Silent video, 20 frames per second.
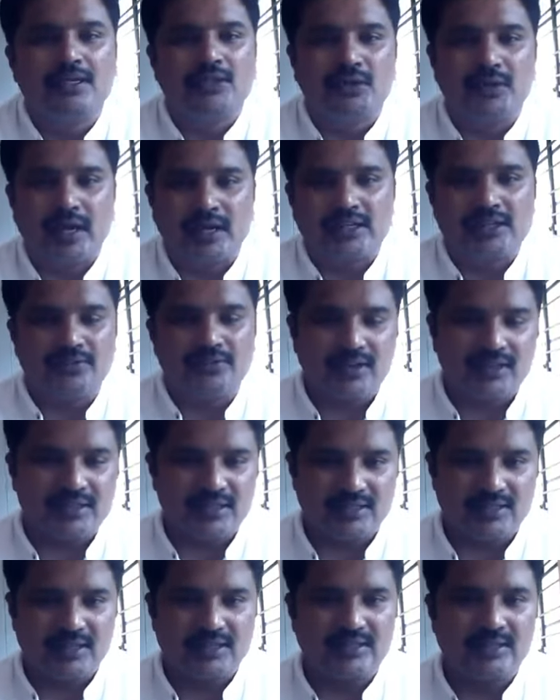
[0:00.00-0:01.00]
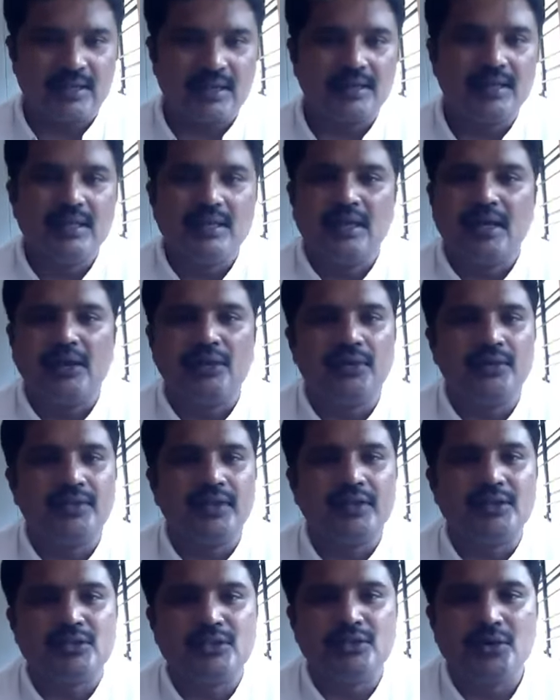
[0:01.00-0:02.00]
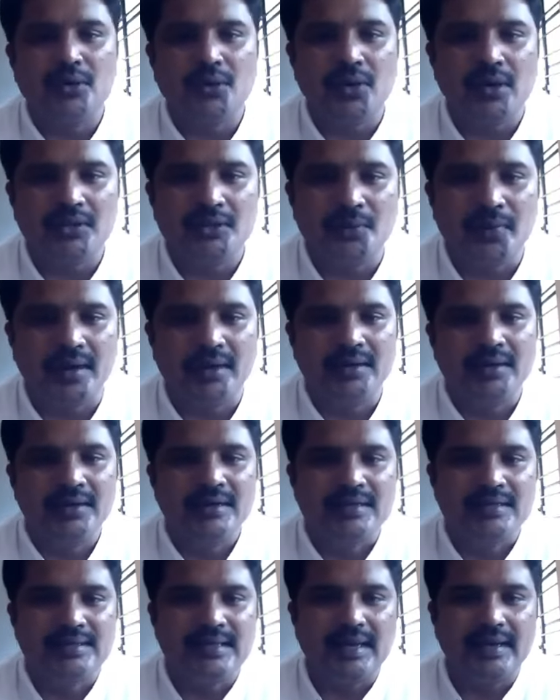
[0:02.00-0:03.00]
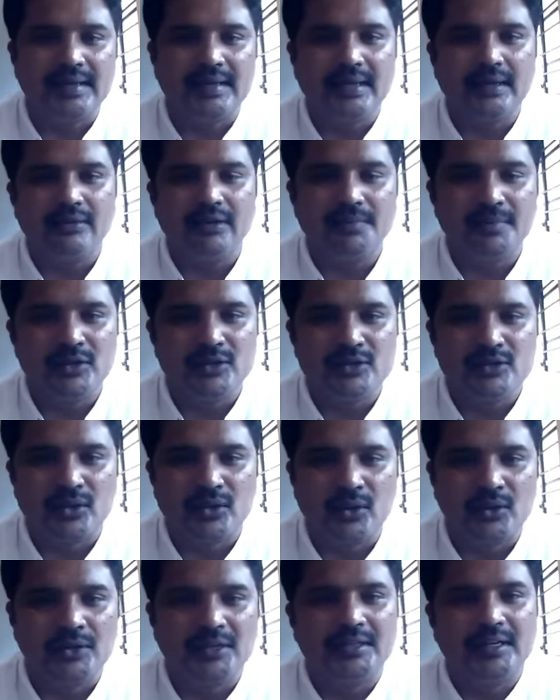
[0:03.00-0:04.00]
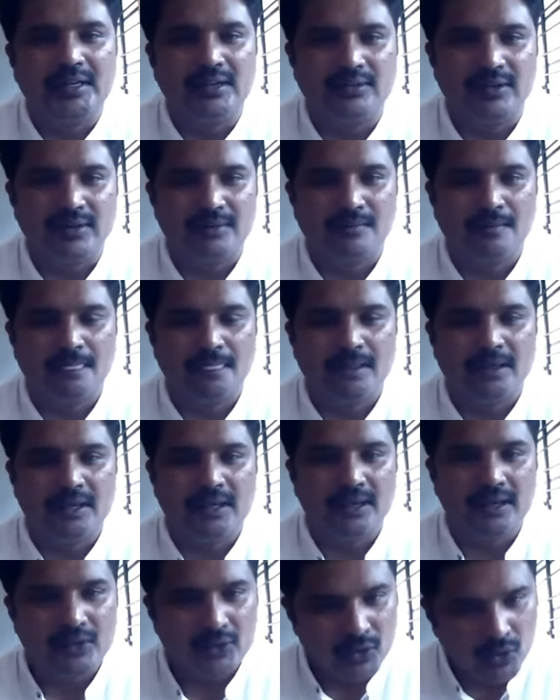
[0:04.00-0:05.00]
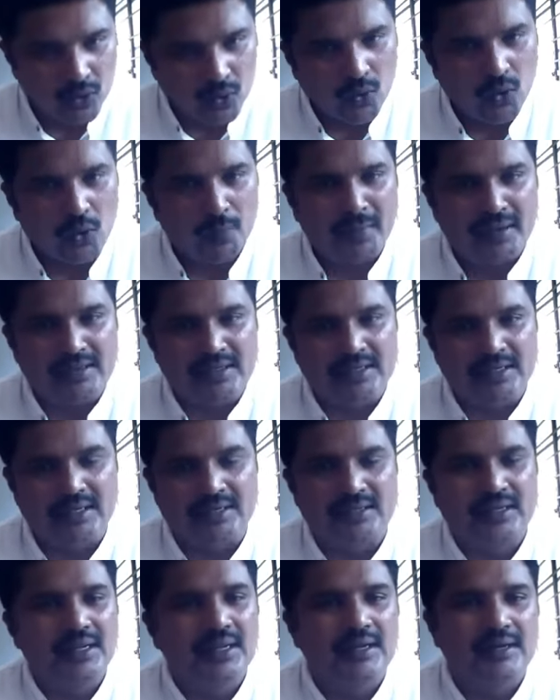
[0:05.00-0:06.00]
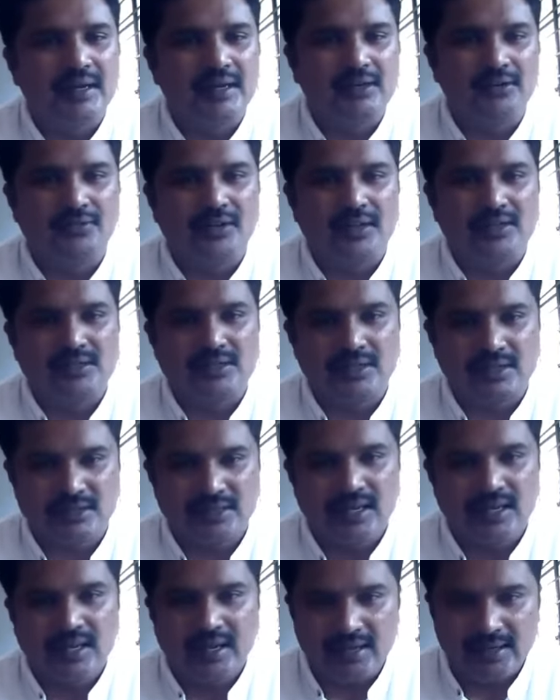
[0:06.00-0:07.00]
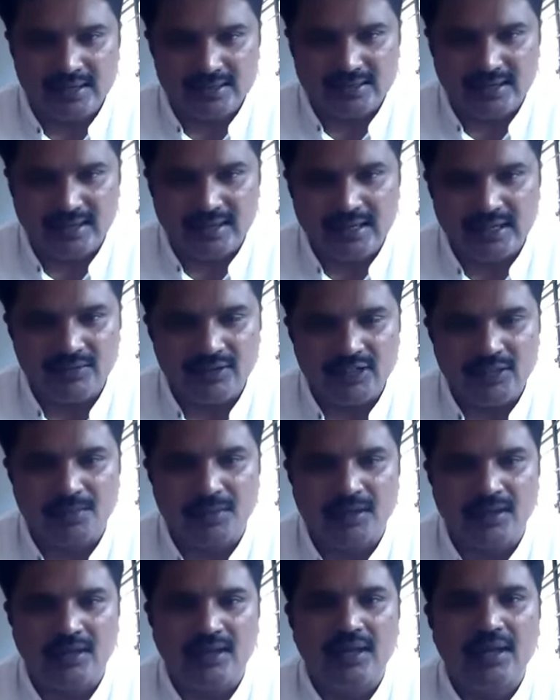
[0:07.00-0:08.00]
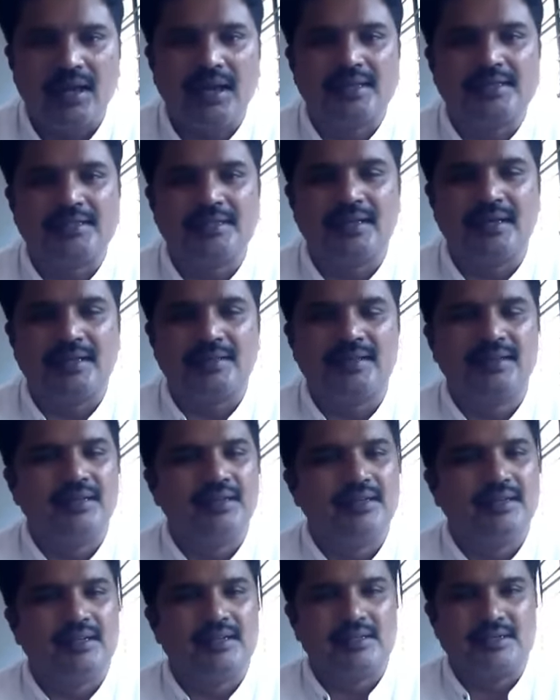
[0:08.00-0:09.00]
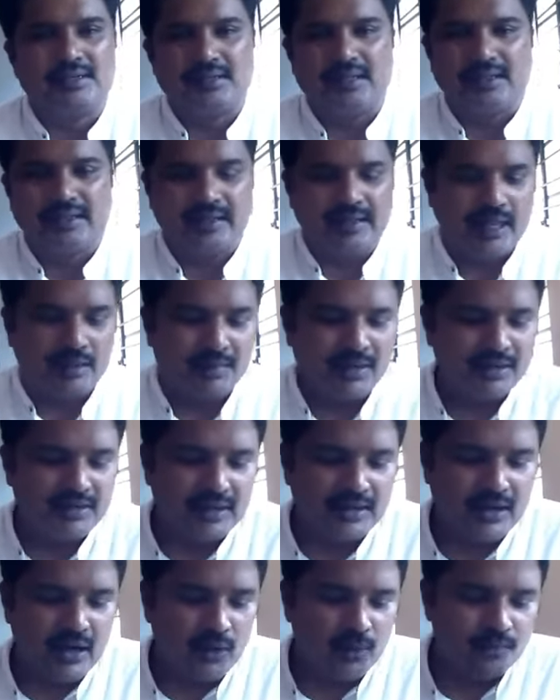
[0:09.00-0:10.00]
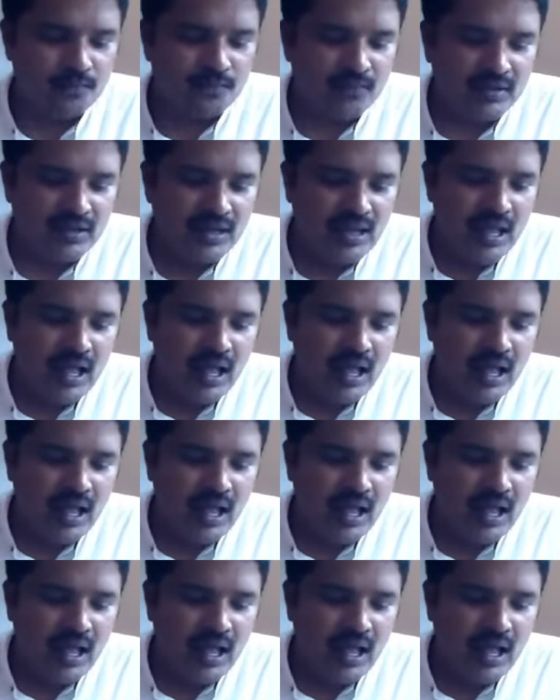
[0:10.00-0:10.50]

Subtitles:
So Dr. Faustus says that, there is no other way than give up his soul to the devil. Though old man says, Dr. Faustus, it is inevitable as death, that is, nothing can be done now.